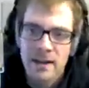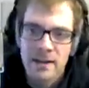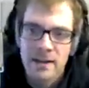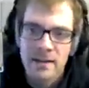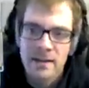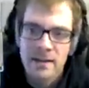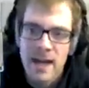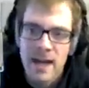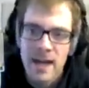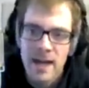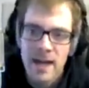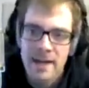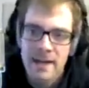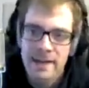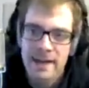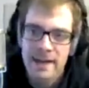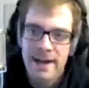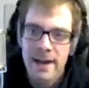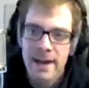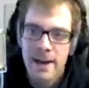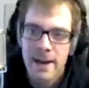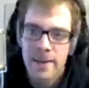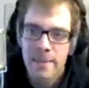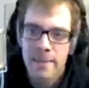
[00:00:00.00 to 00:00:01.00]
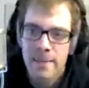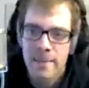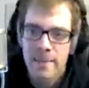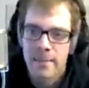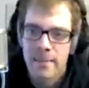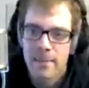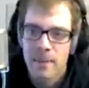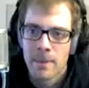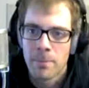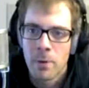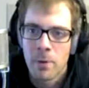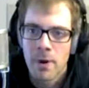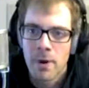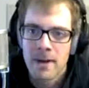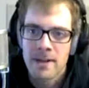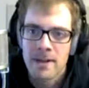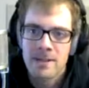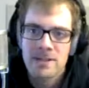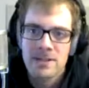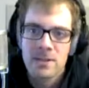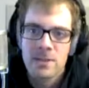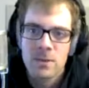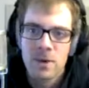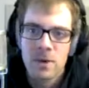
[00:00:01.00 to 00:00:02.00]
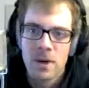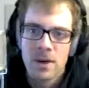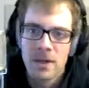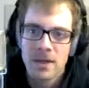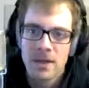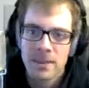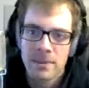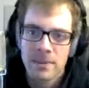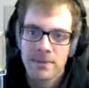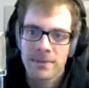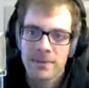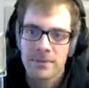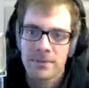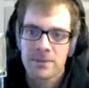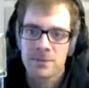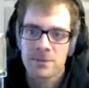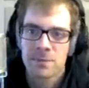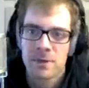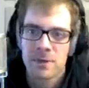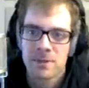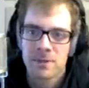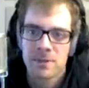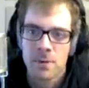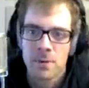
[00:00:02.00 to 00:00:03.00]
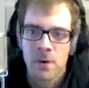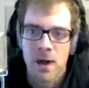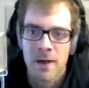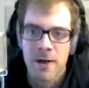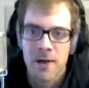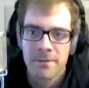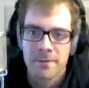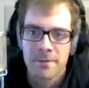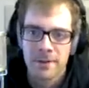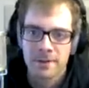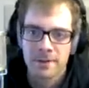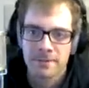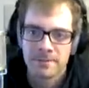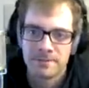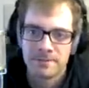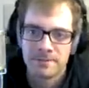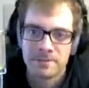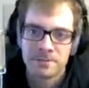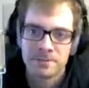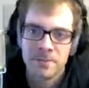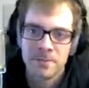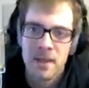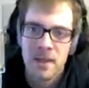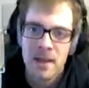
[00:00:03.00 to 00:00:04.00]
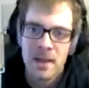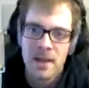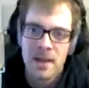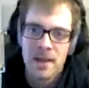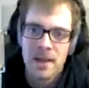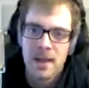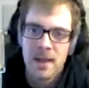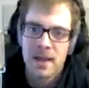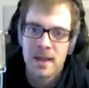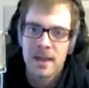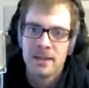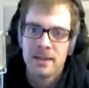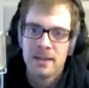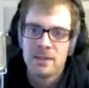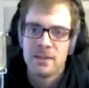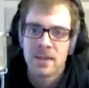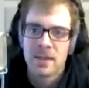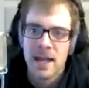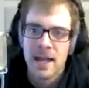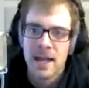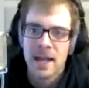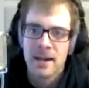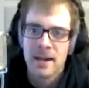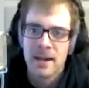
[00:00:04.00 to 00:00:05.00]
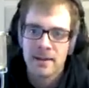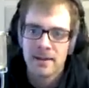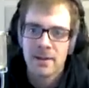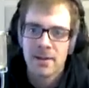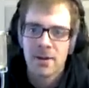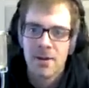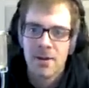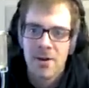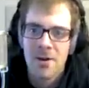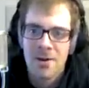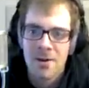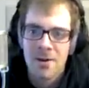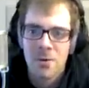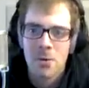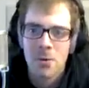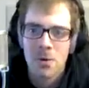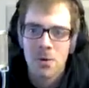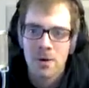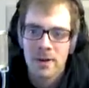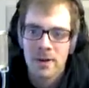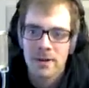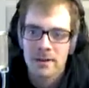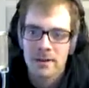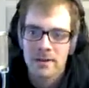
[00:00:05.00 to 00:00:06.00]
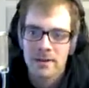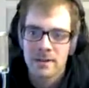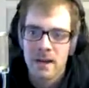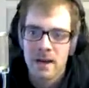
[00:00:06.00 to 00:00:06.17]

of the day, the point is you will end up in first place more often, and you can earn a Warden